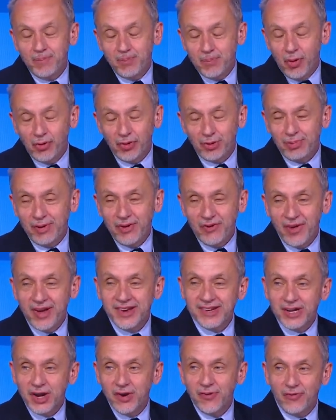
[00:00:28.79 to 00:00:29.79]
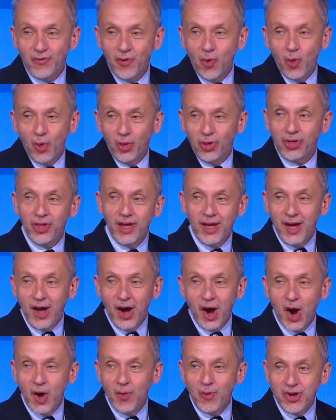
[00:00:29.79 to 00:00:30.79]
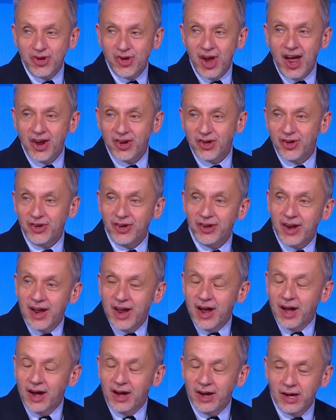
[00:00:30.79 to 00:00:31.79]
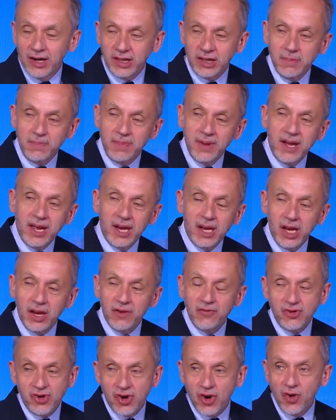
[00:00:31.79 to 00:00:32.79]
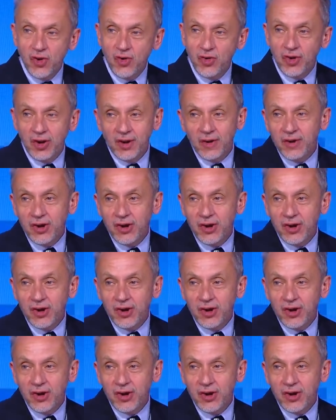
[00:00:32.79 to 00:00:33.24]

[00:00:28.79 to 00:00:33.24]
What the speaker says: possibly facing a fourth rejection at the beginning of June,